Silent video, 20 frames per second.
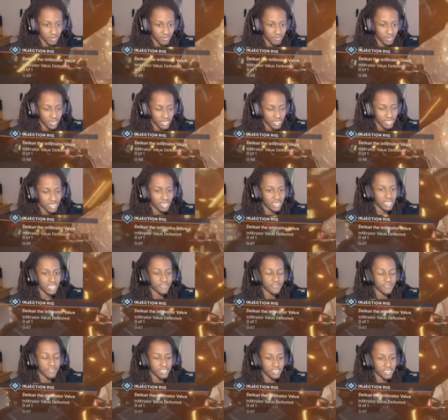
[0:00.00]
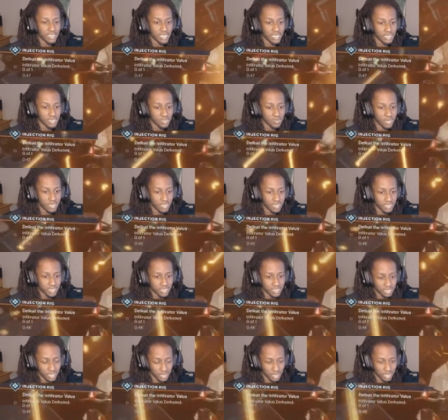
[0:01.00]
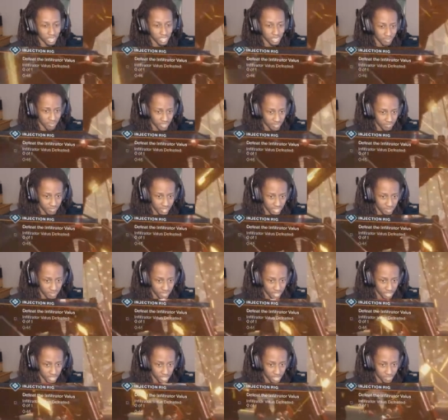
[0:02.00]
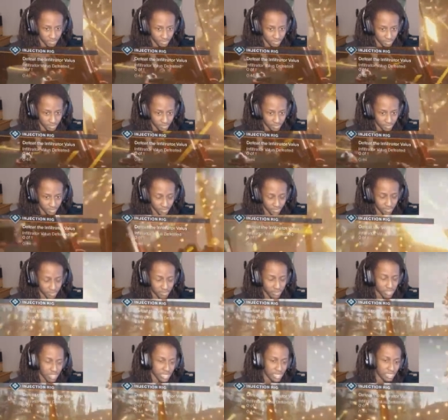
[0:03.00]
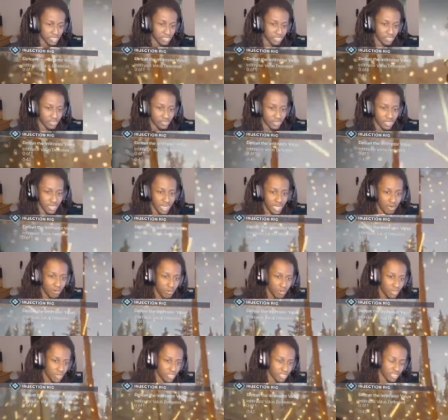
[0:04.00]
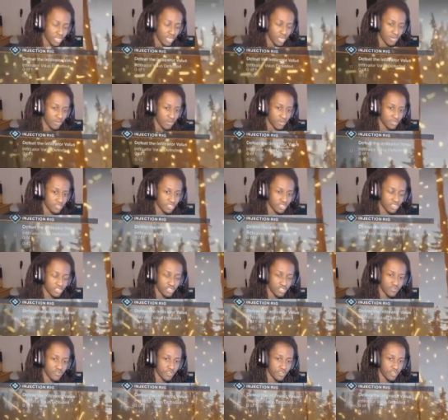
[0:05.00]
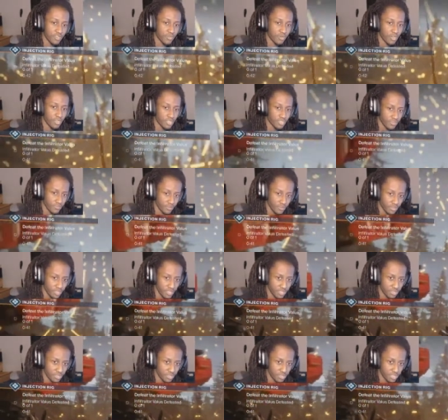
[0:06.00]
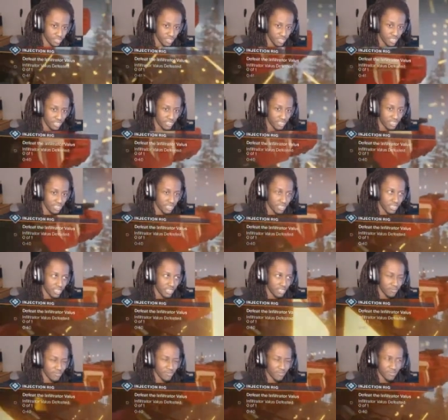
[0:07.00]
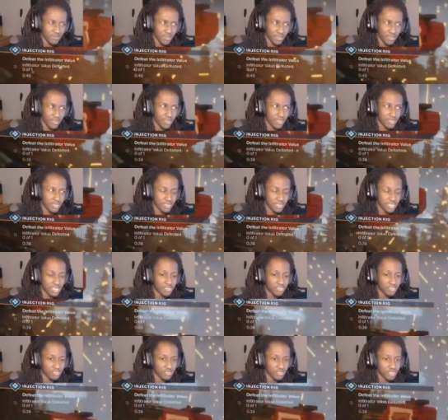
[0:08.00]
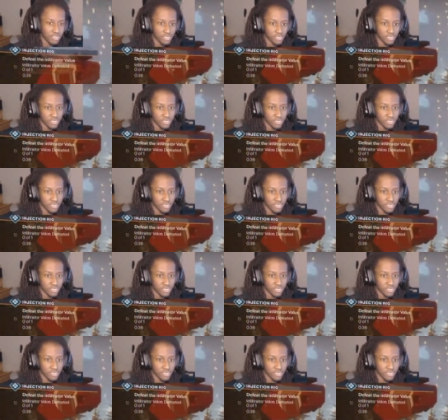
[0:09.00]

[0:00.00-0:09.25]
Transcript: But uh, if it hits somebody, it does a good amount of damage. So now we're going to talk about the two Voidwalker void tree, uh, skill trees.